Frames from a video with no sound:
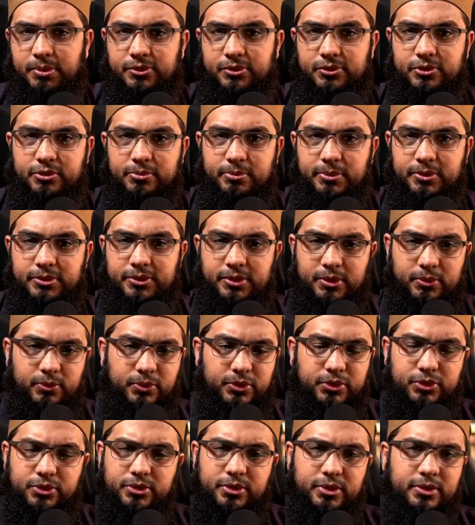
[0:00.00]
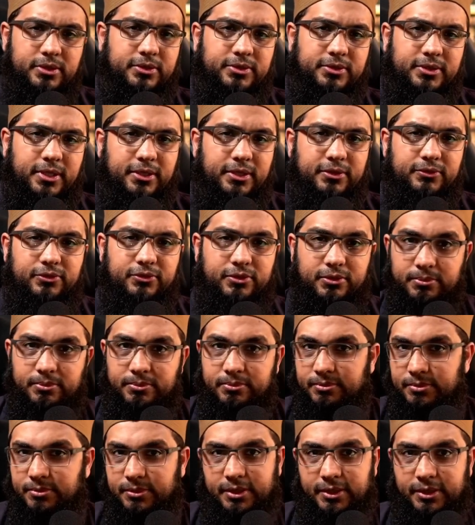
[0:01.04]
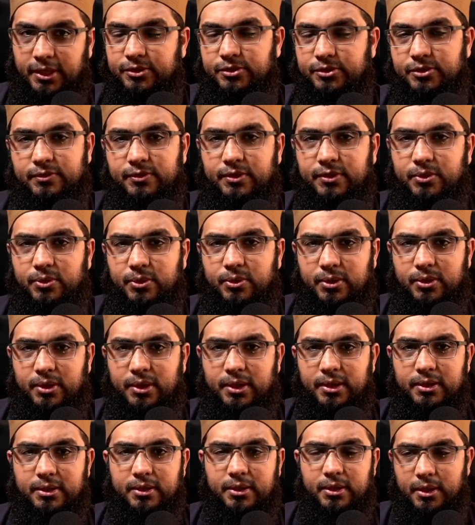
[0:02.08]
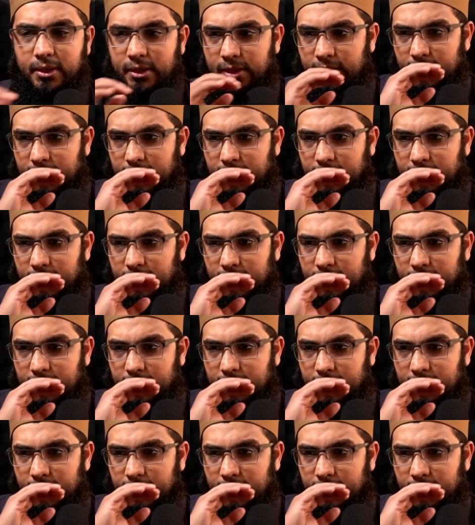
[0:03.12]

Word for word: principles that we should understand from the text of the Quran